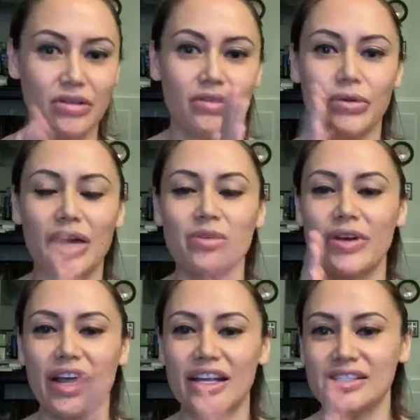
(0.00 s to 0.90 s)
rub your
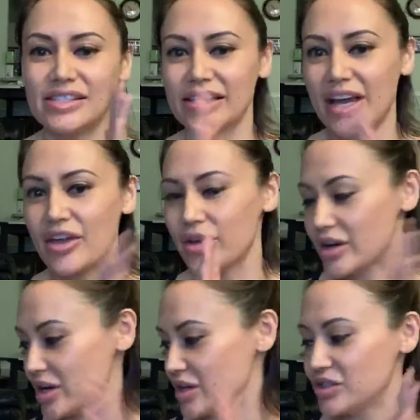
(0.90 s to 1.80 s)
hands
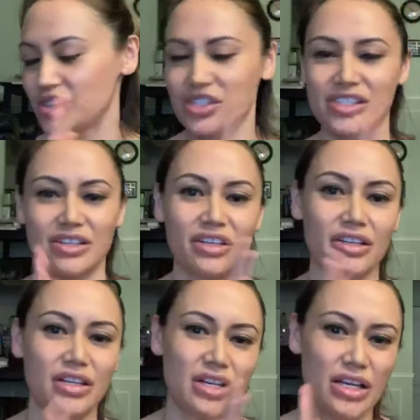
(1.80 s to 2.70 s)
together, it's
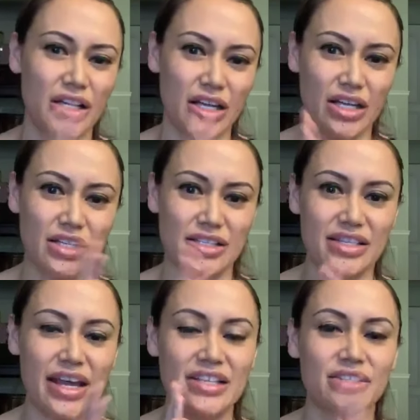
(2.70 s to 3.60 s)

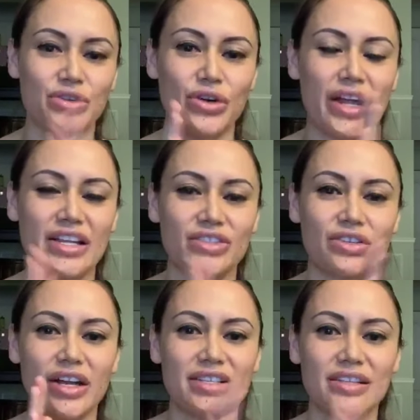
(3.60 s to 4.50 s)
nice so your hands are
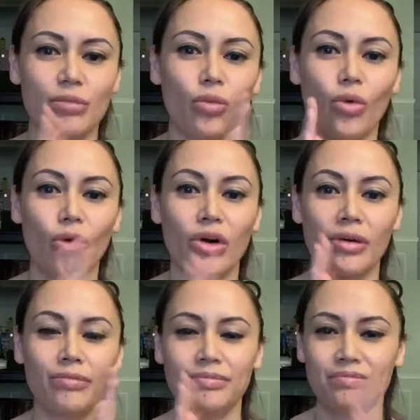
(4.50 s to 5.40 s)
nice and
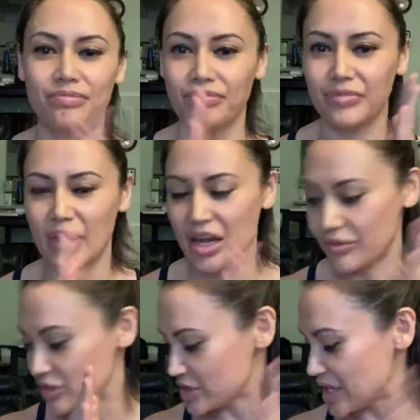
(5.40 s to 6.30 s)
warm. And if
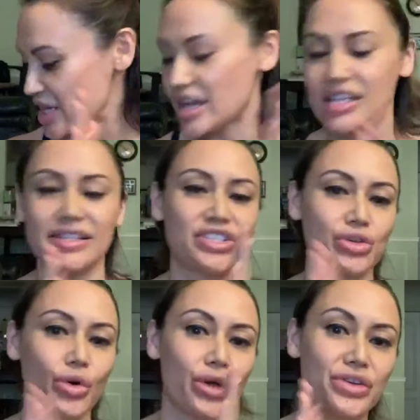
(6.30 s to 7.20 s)
there's any essential
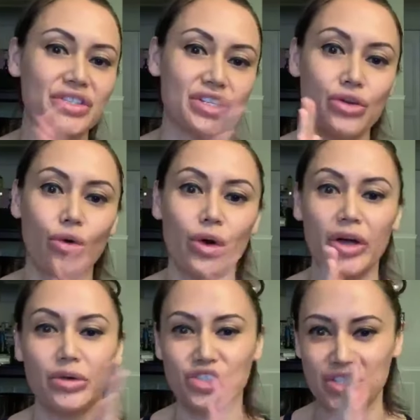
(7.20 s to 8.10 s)
oils in your oil,
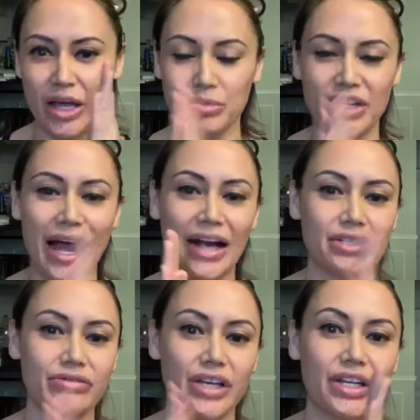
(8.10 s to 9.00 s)
it'll just help to
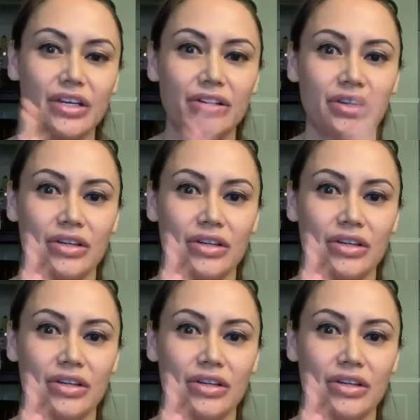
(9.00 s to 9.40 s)
activate it.